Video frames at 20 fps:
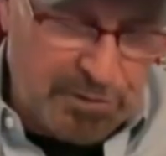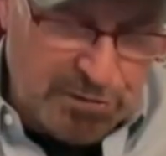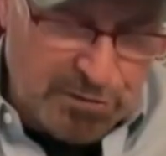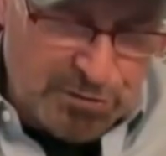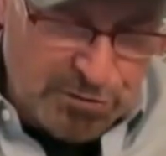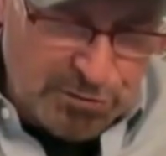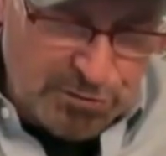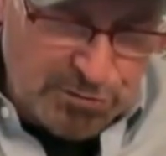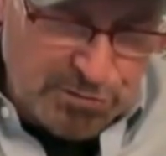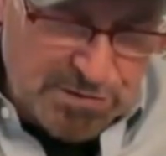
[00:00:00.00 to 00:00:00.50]

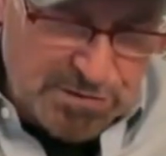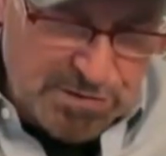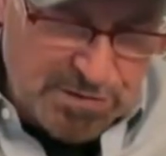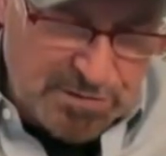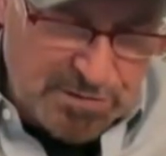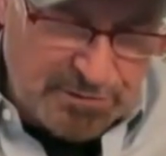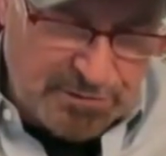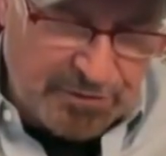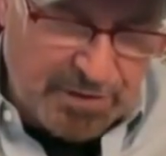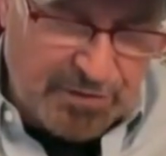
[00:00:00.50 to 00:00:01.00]
issues
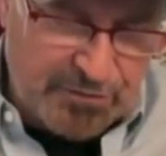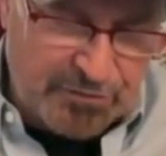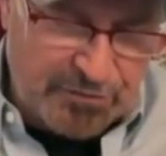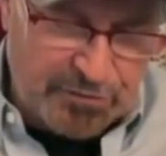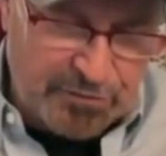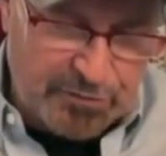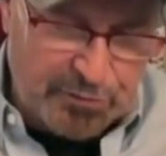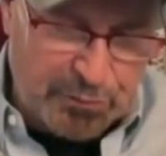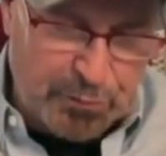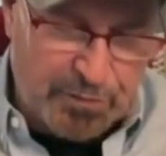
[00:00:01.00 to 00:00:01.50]
here. This has
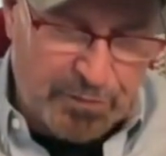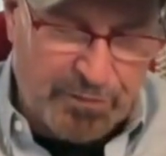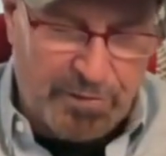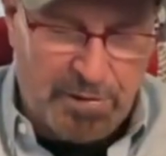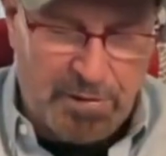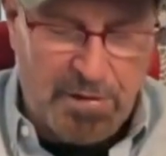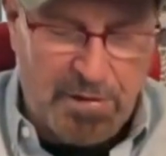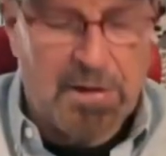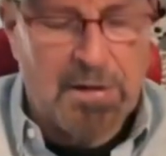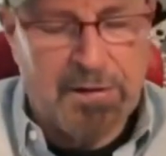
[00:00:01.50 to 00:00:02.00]
to do with
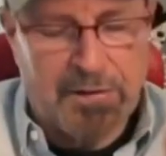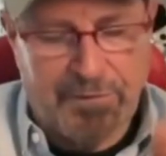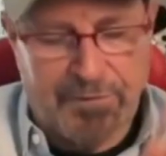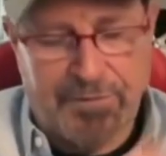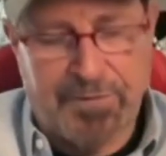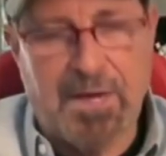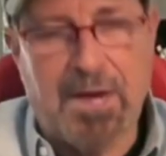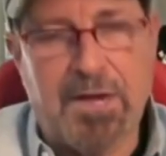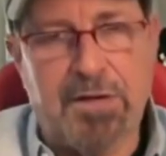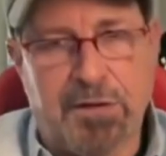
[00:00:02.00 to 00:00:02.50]
the
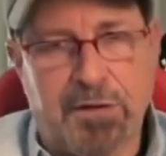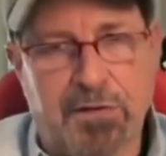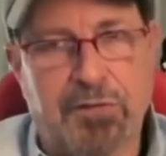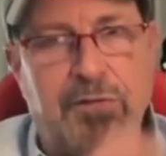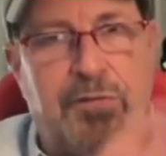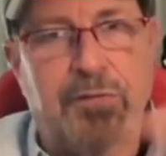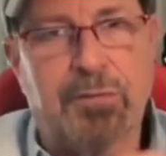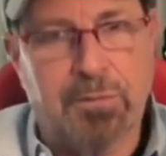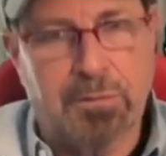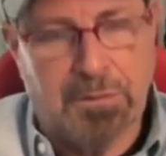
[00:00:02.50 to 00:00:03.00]

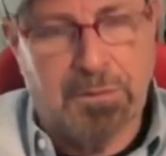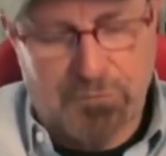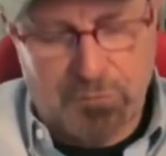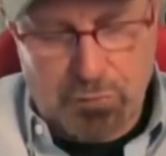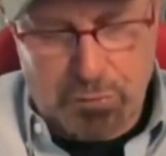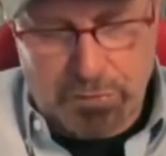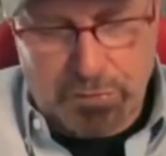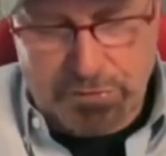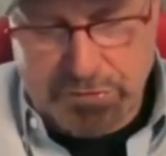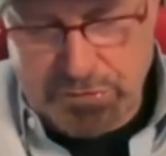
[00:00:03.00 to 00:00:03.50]
defendants, of
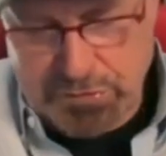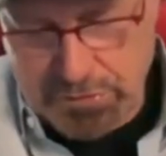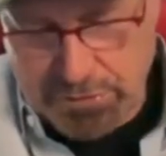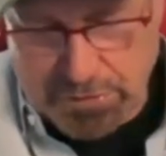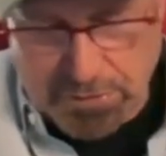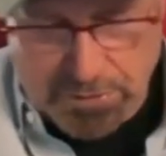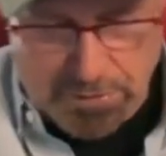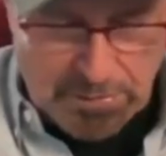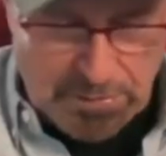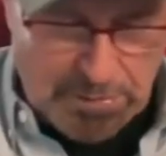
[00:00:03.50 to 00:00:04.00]
course.
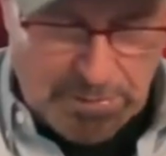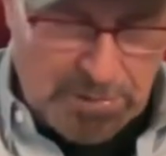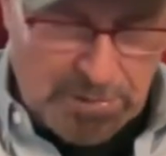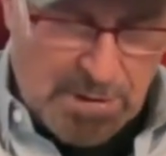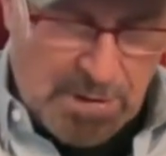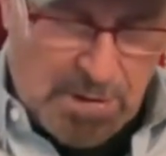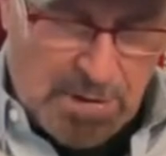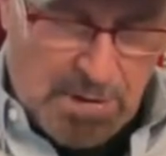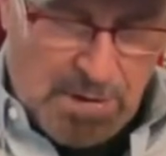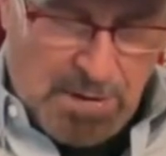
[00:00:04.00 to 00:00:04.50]

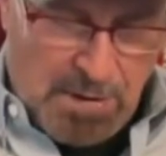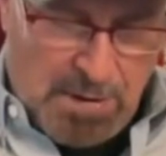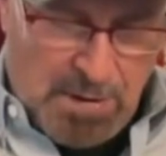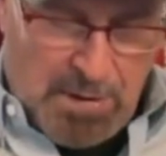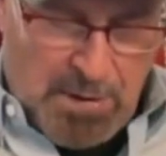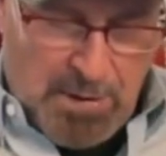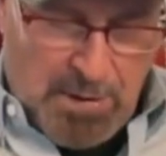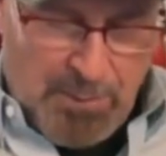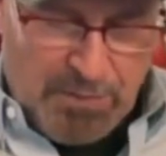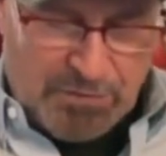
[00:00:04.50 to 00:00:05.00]

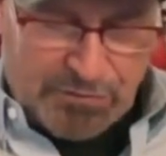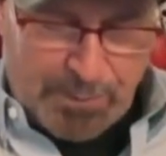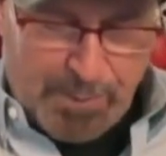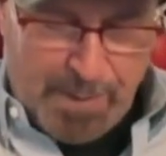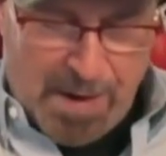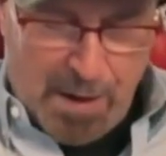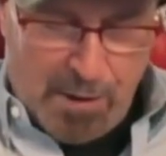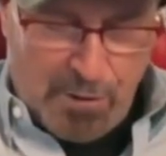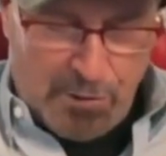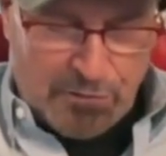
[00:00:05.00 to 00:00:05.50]
Mr.
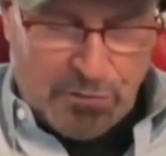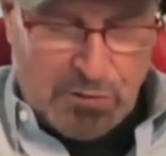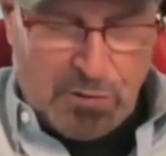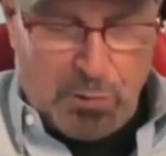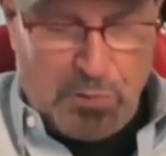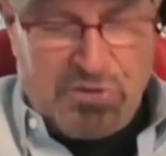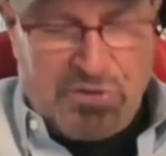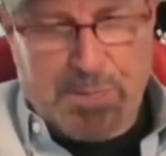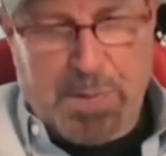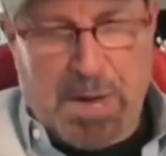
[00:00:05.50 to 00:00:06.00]
Mayers'
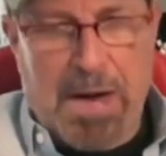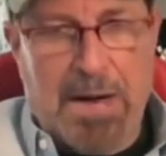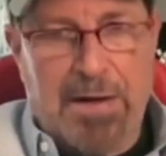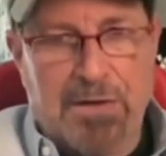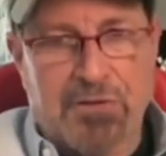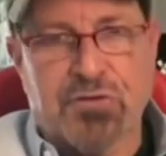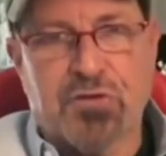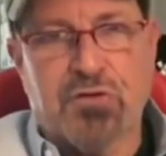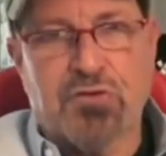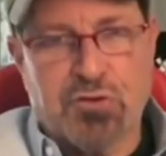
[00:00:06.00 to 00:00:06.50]

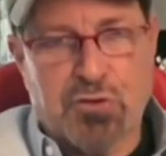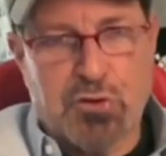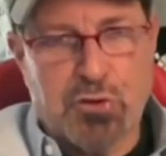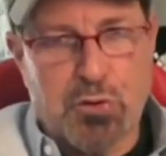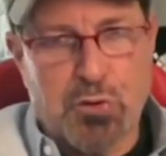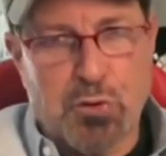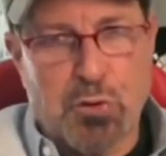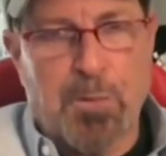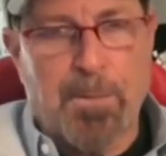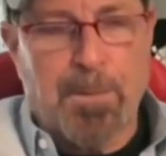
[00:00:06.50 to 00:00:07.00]
response
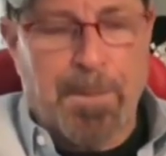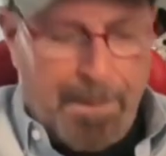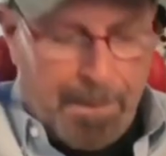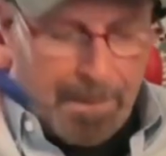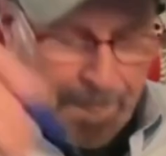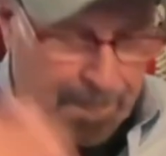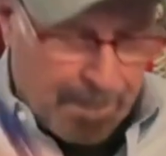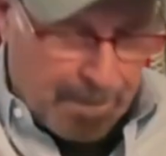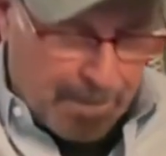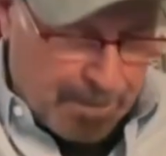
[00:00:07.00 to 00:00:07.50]
to
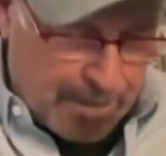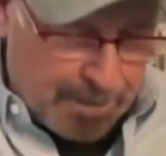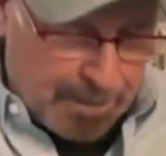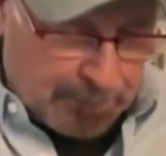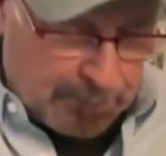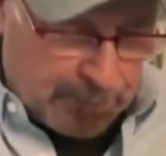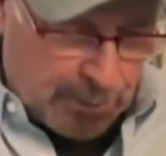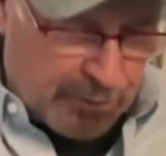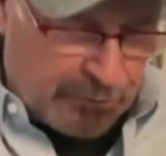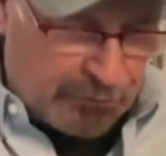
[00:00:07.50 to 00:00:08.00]
a
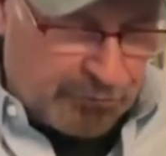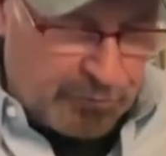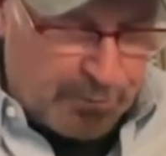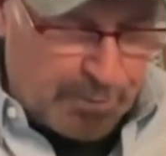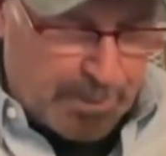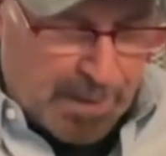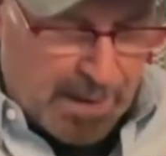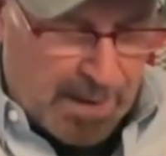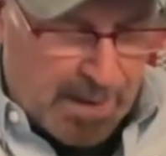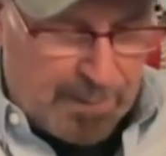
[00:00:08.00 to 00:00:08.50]
lawsuit
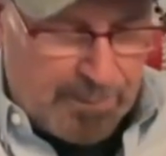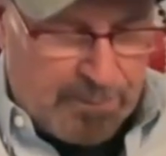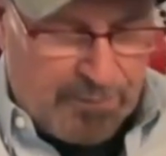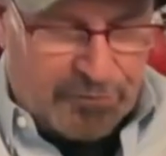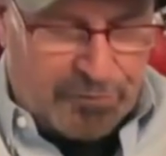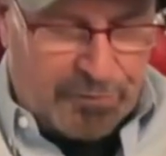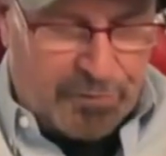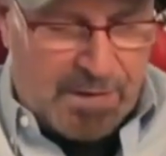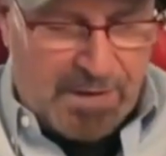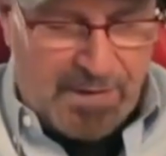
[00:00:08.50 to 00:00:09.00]
by
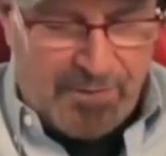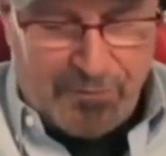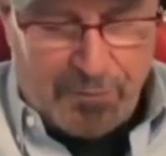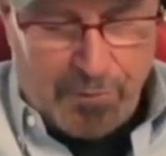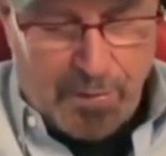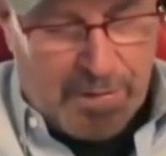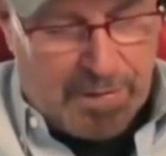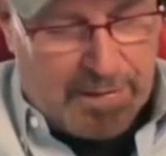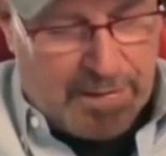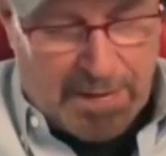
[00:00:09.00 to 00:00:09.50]
Mr.
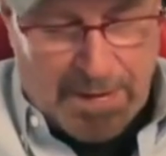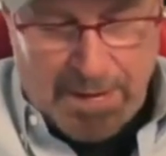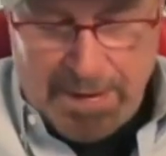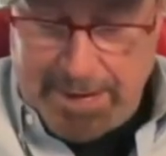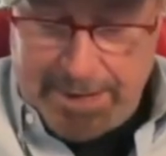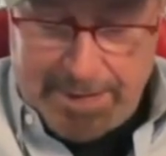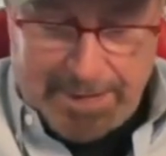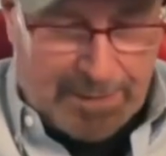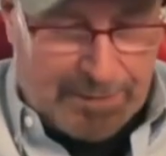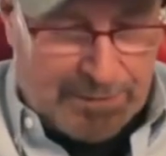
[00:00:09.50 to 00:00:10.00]
Ephron, and
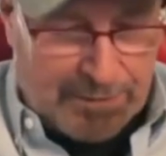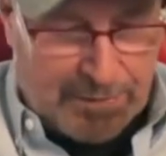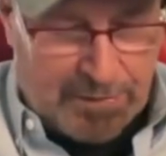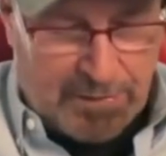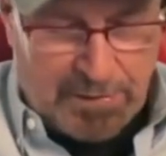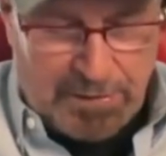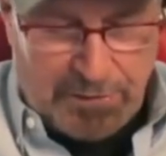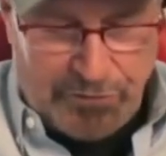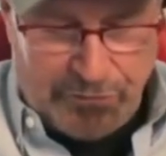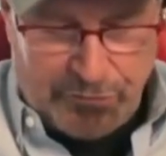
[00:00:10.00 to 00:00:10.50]
I got to tell
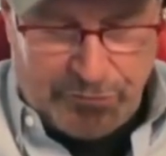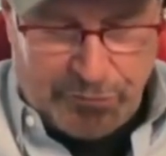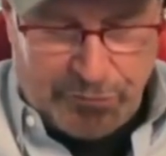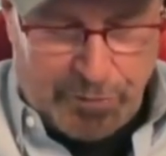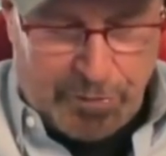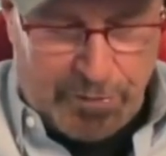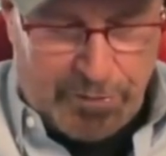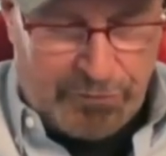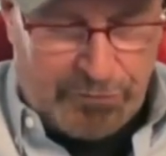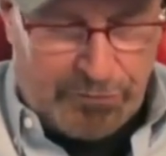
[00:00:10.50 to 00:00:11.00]
you, his
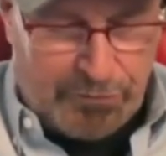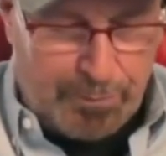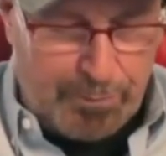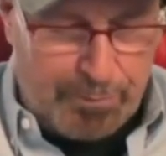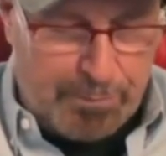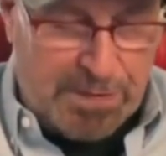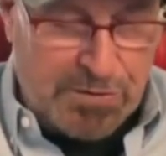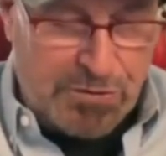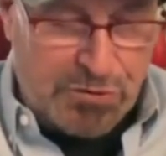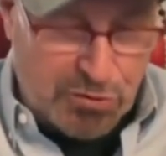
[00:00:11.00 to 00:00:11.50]
attorneys,
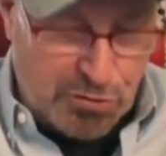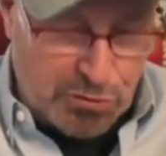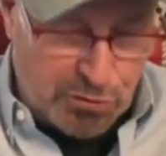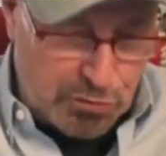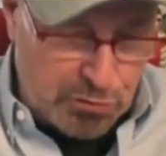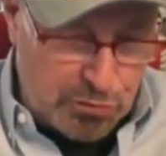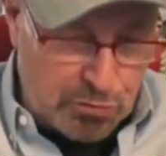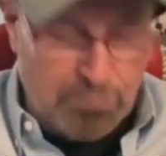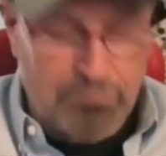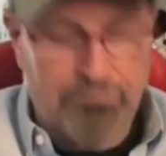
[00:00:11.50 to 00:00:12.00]

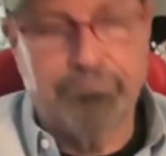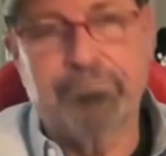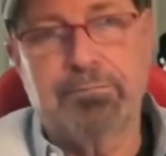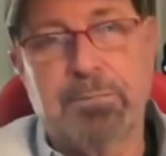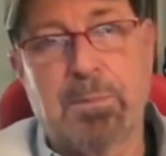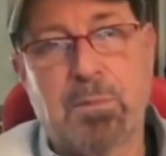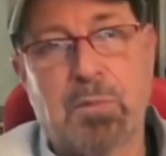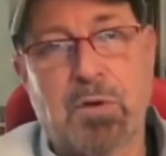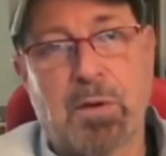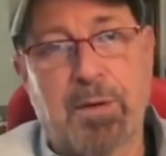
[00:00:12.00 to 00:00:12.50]
Benchu,
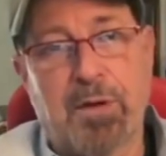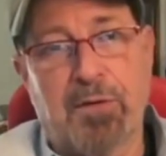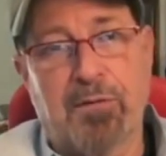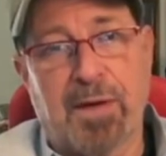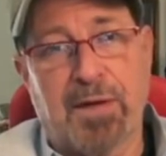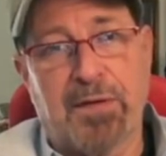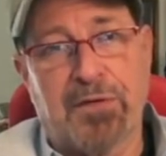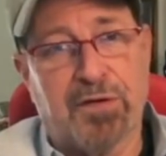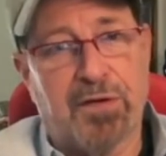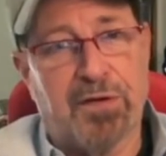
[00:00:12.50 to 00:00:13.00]
Camille
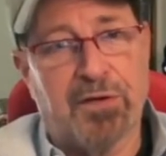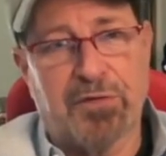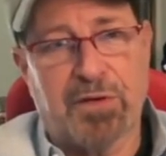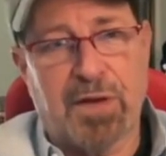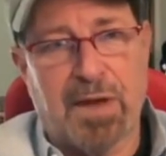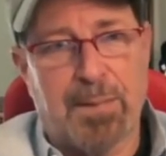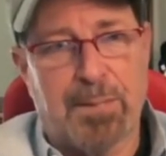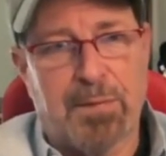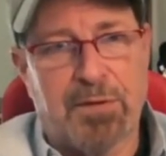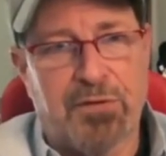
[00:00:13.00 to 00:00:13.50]
Vasquez,
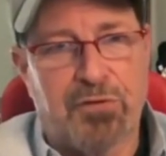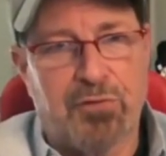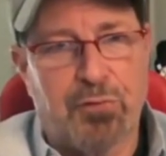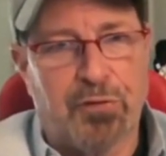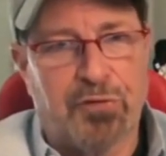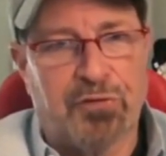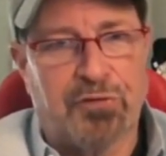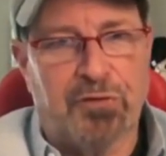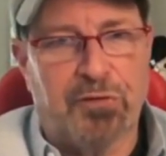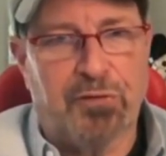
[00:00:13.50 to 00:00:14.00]
got to be
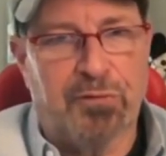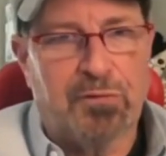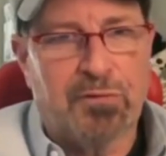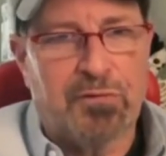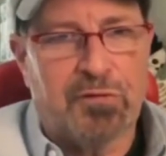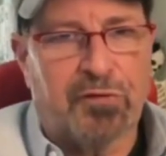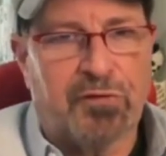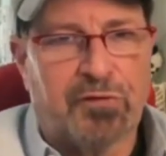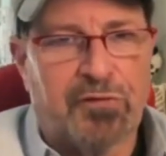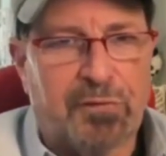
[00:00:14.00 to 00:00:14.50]
twisting
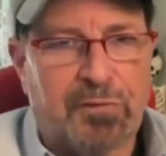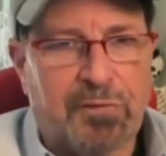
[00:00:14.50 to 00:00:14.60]
just